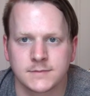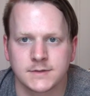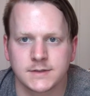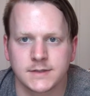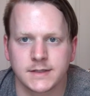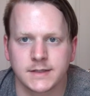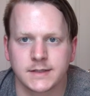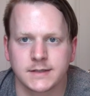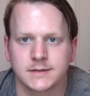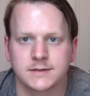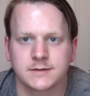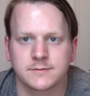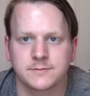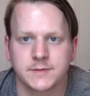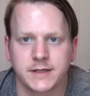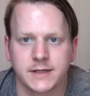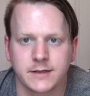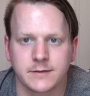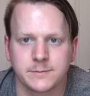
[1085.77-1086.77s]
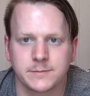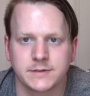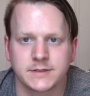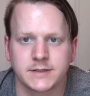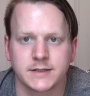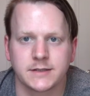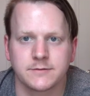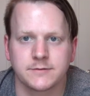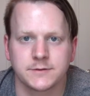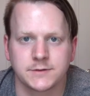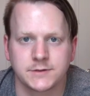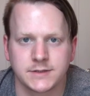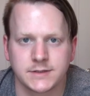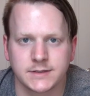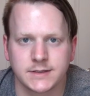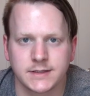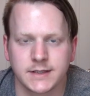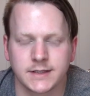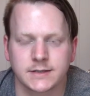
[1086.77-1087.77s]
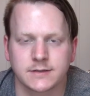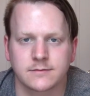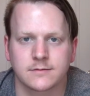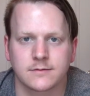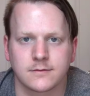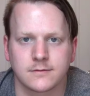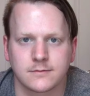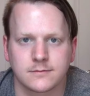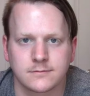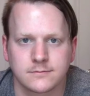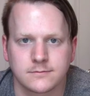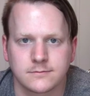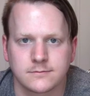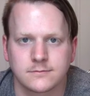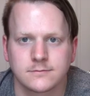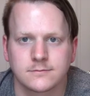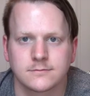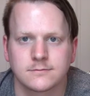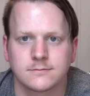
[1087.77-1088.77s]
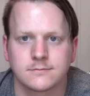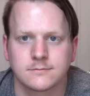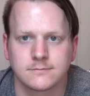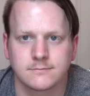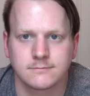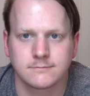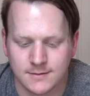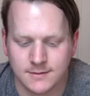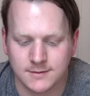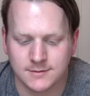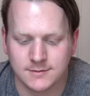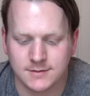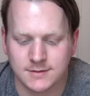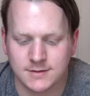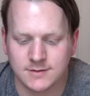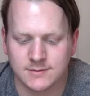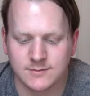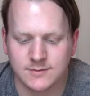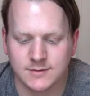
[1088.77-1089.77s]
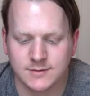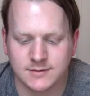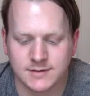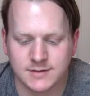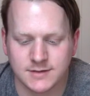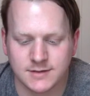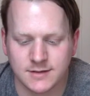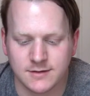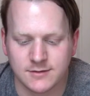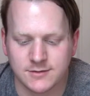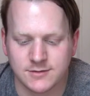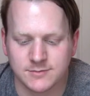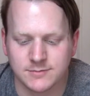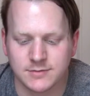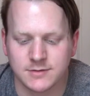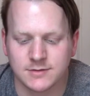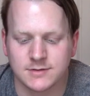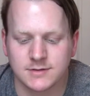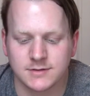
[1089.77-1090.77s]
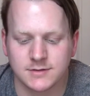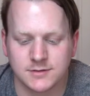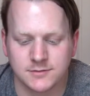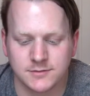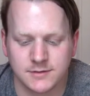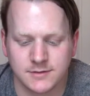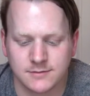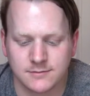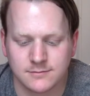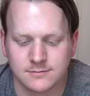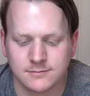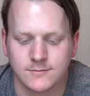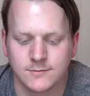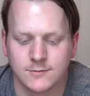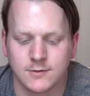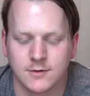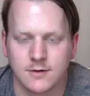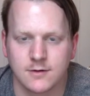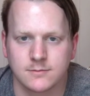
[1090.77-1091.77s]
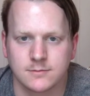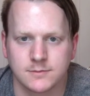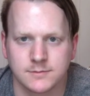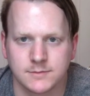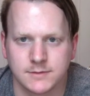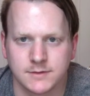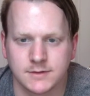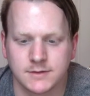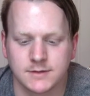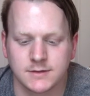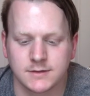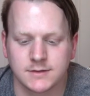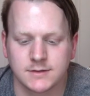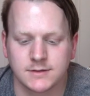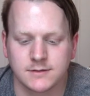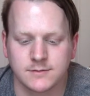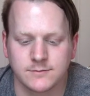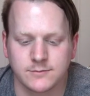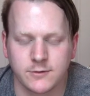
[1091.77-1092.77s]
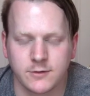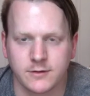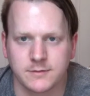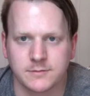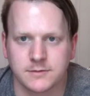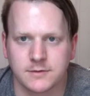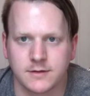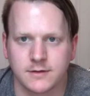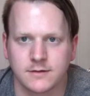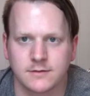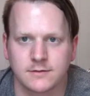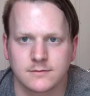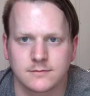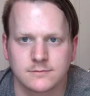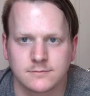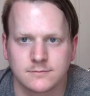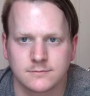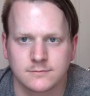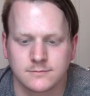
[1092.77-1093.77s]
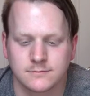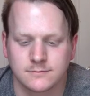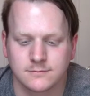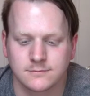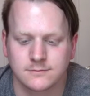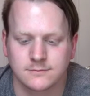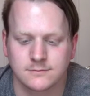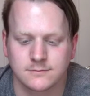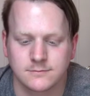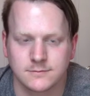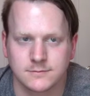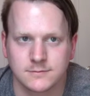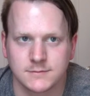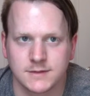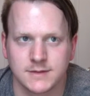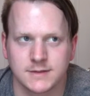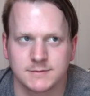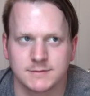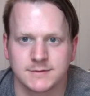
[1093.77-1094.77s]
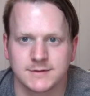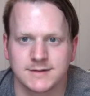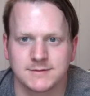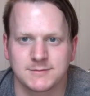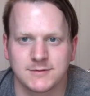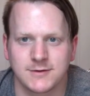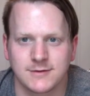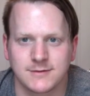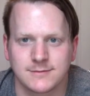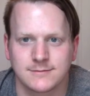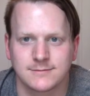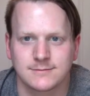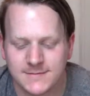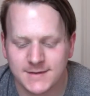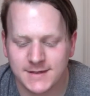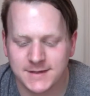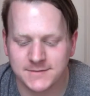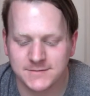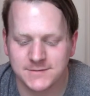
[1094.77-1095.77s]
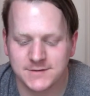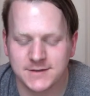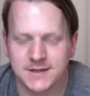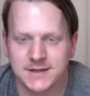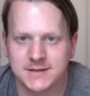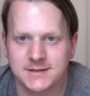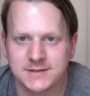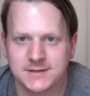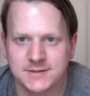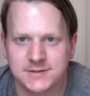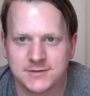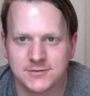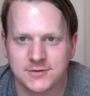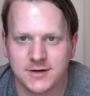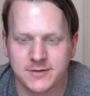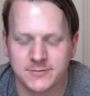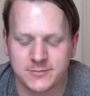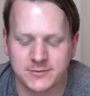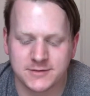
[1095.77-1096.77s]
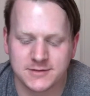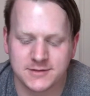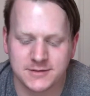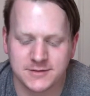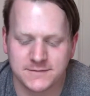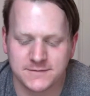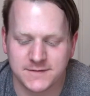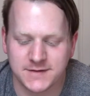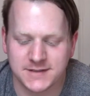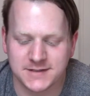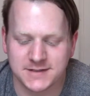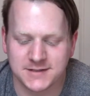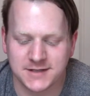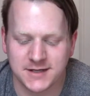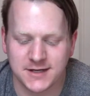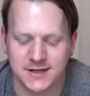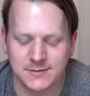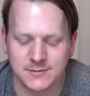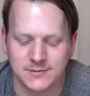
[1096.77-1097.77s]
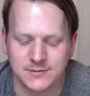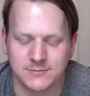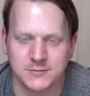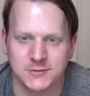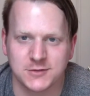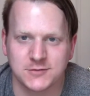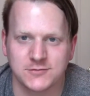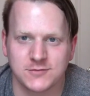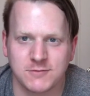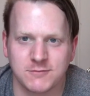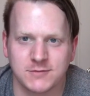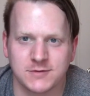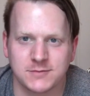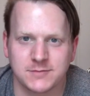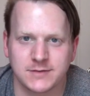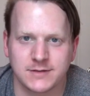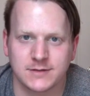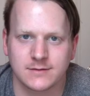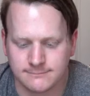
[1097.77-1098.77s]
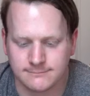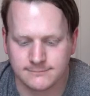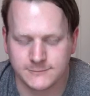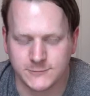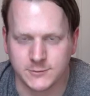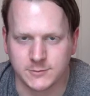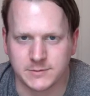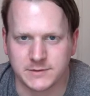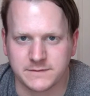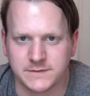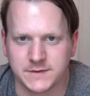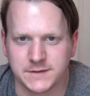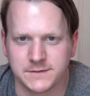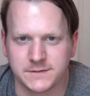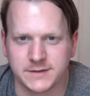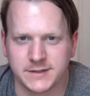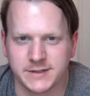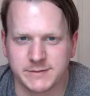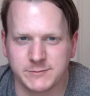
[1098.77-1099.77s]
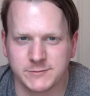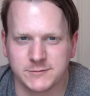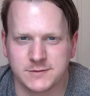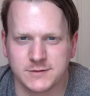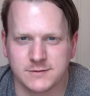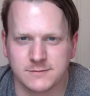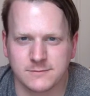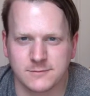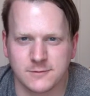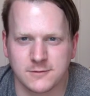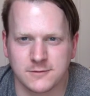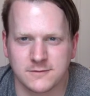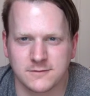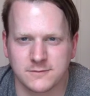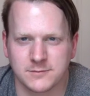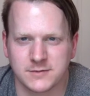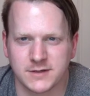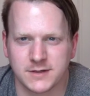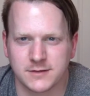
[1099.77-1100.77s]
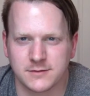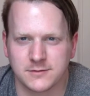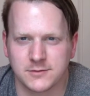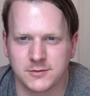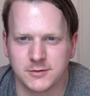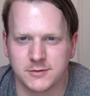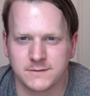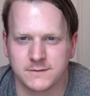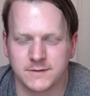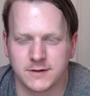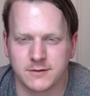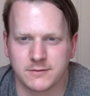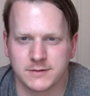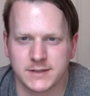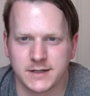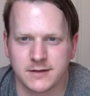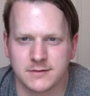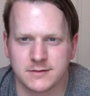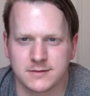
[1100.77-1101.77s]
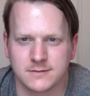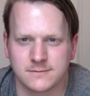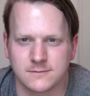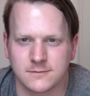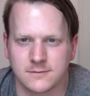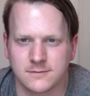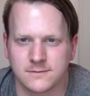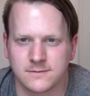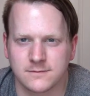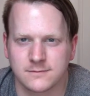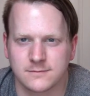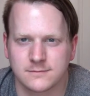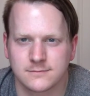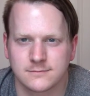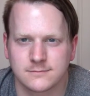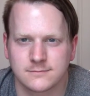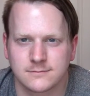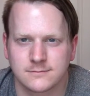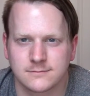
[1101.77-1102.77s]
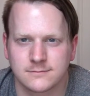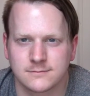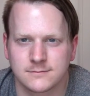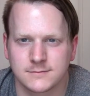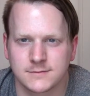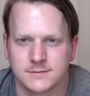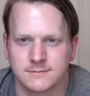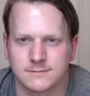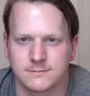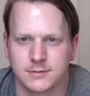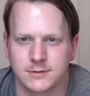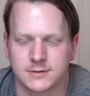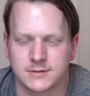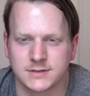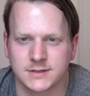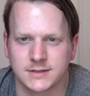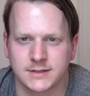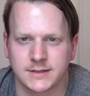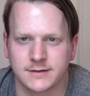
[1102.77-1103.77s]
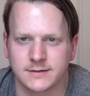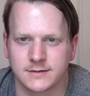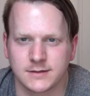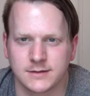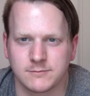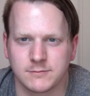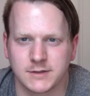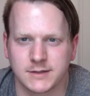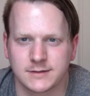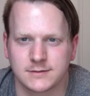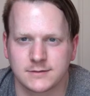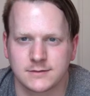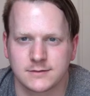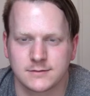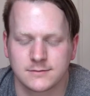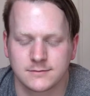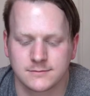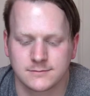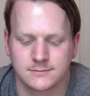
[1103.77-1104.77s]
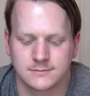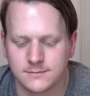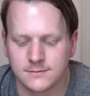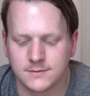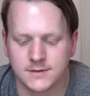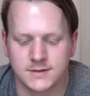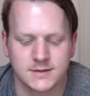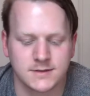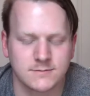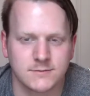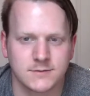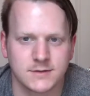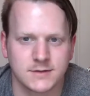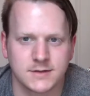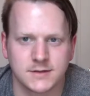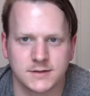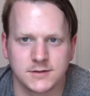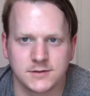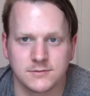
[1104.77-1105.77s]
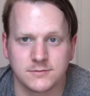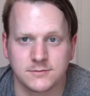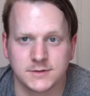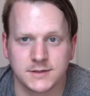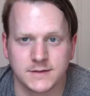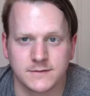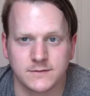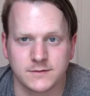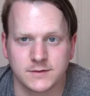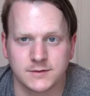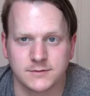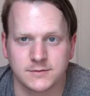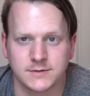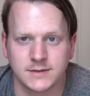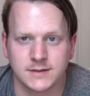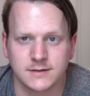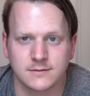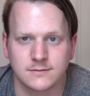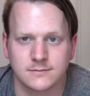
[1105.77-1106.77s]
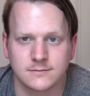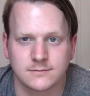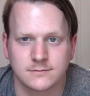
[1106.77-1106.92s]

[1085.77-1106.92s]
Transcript: Getting some ham, potato, and cheese casserole. Who is the most intelligent person you know? Probably Markiplier. He is pretty smart. If you had to describe yourself as an animal, which one would it be? Well, my favorite animal is a wolf, but I don't know if I would count as a wolf, personality-wise. What is one thing you will never do again?